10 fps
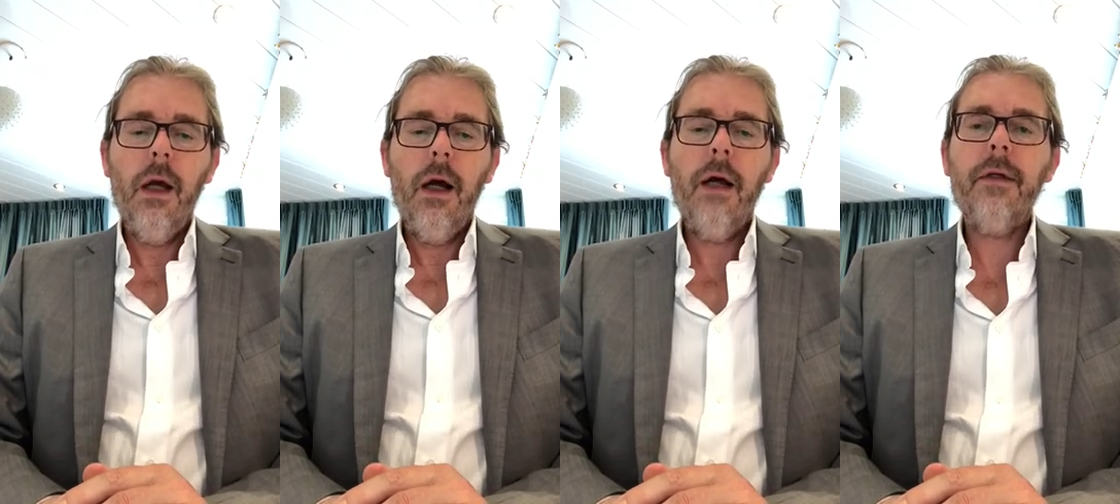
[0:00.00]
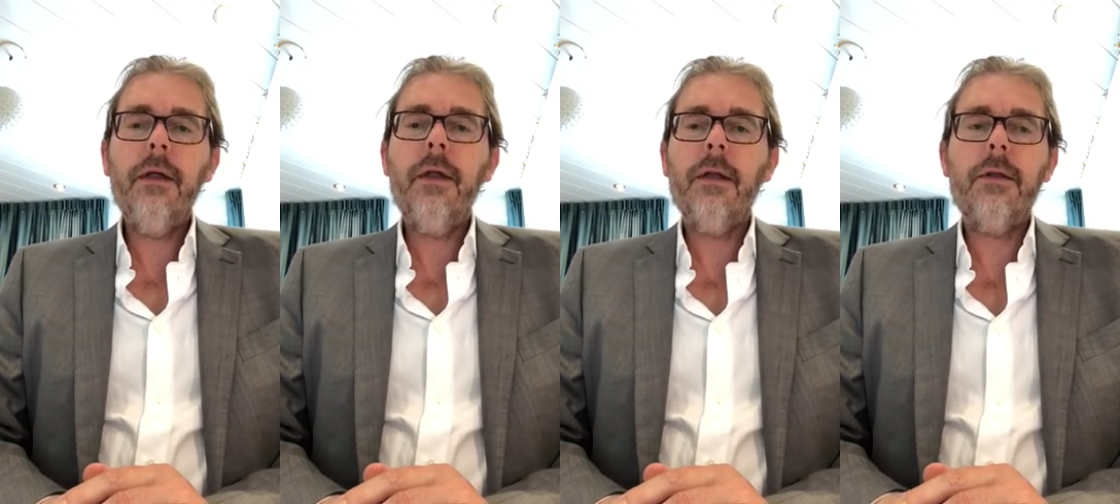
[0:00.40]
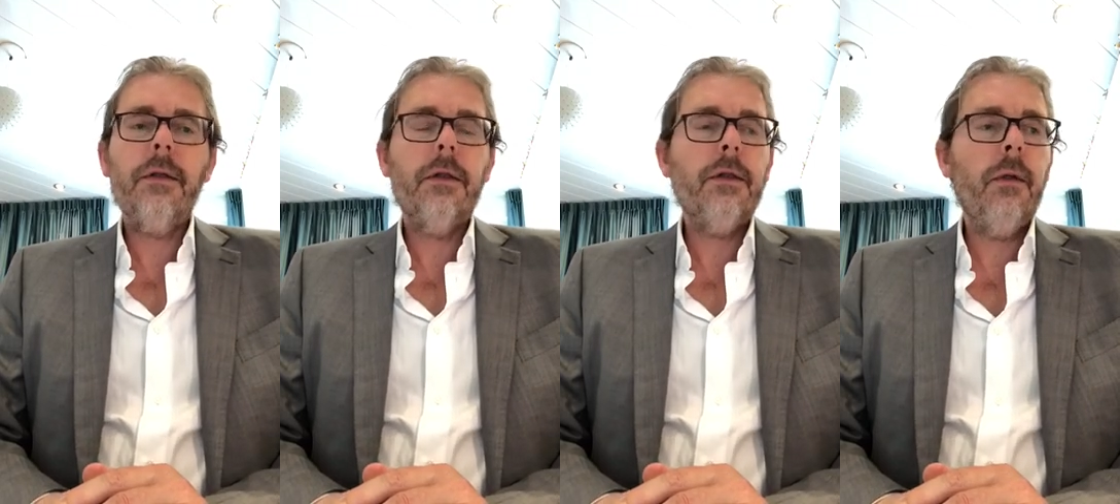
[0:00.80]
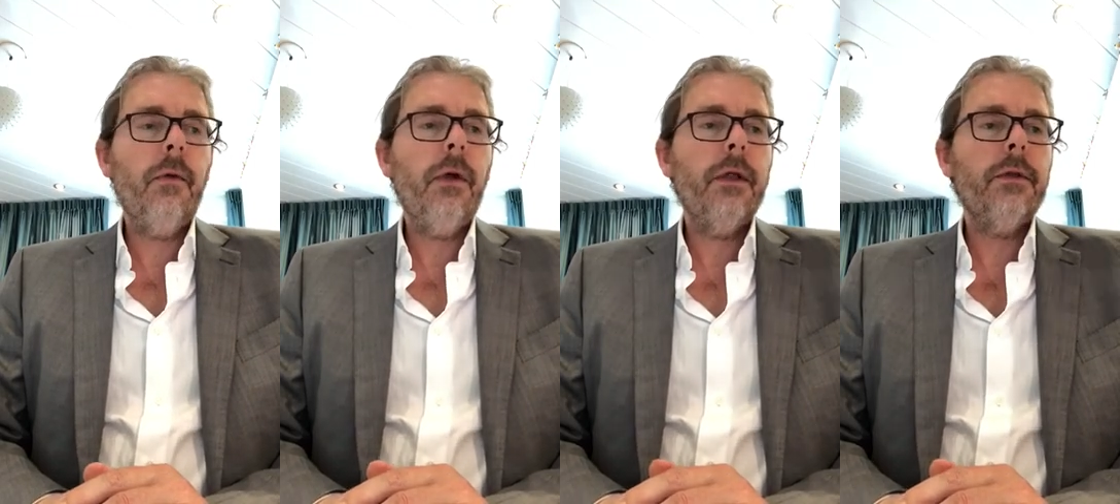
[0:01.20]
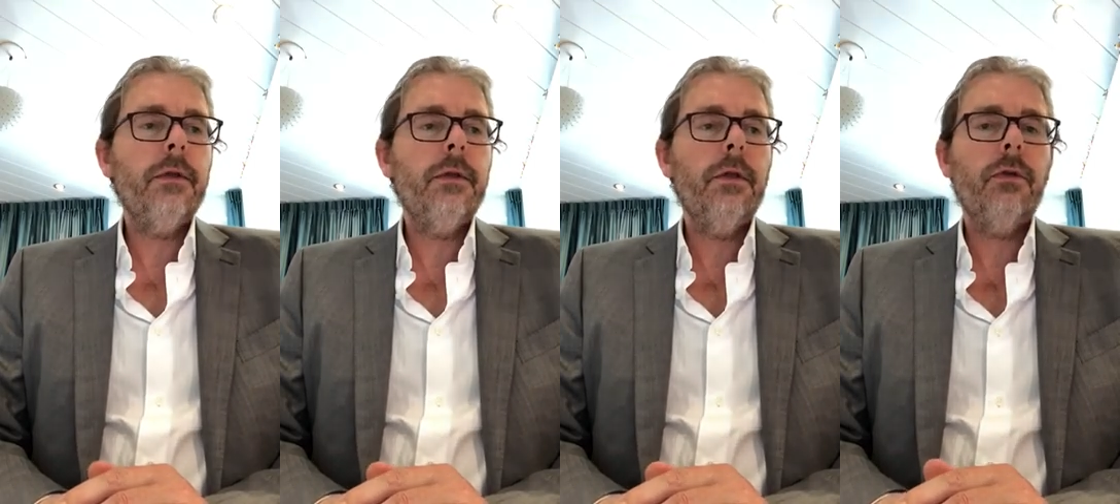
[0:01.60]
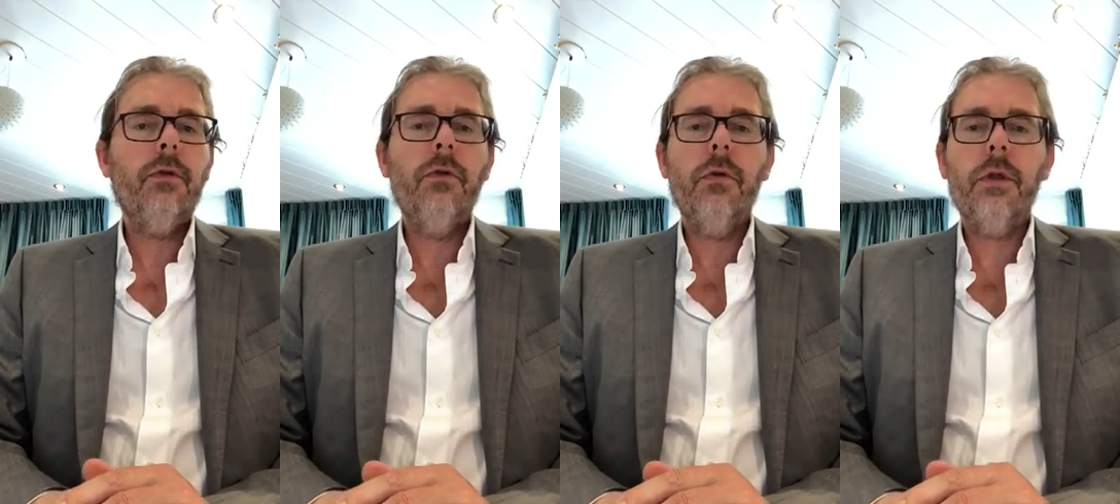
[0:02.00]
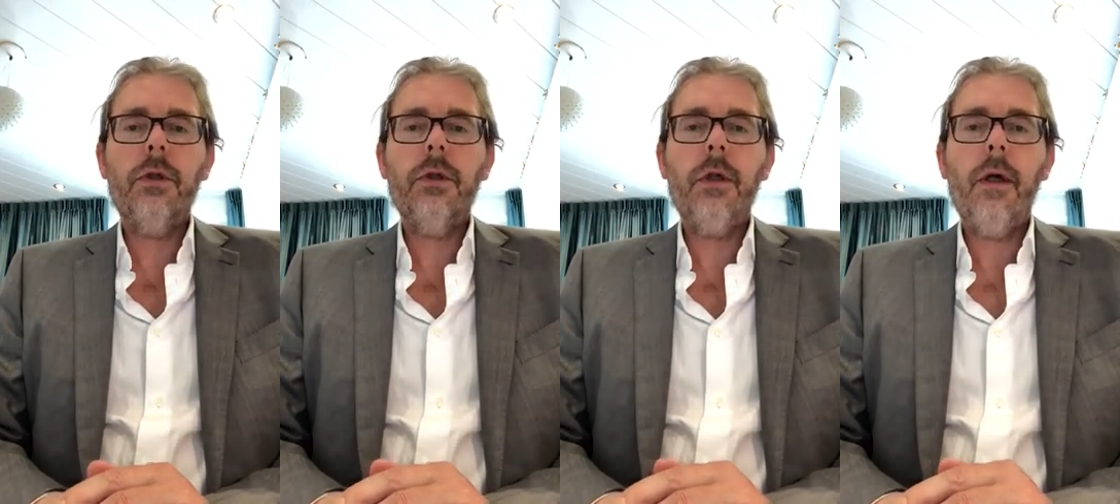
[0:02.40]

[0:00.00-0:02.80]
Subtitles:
I think that summarizes this course